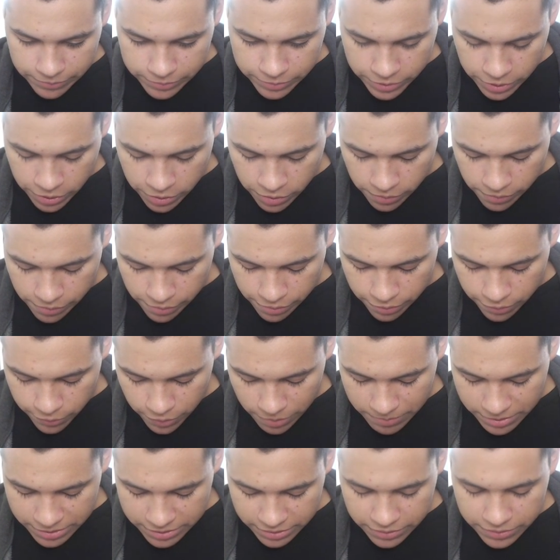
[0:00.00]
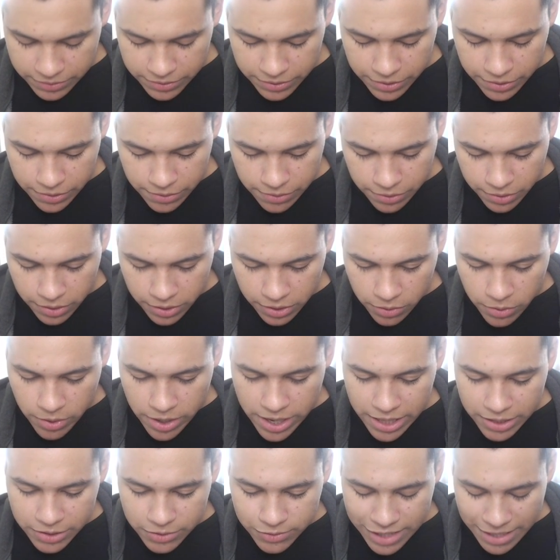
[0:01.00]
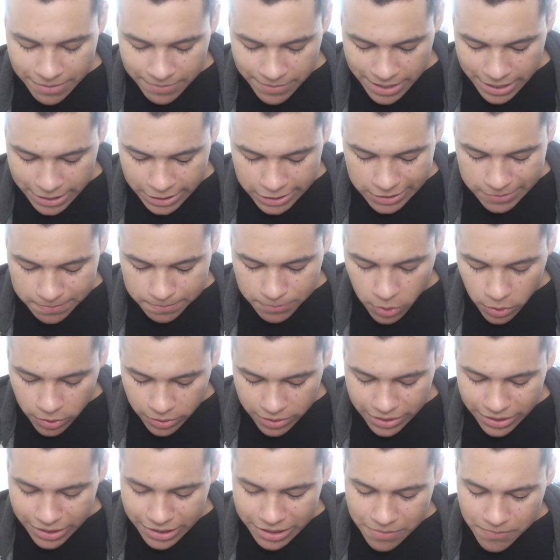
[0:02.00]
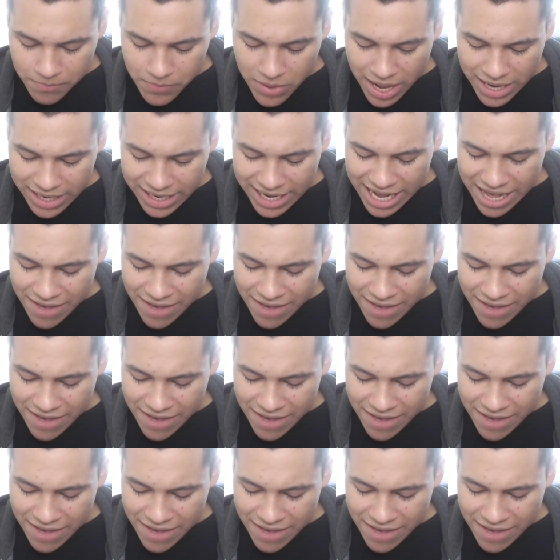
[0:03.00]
so three musketeer. They're gonna go ahead and drop a Sparky in the back.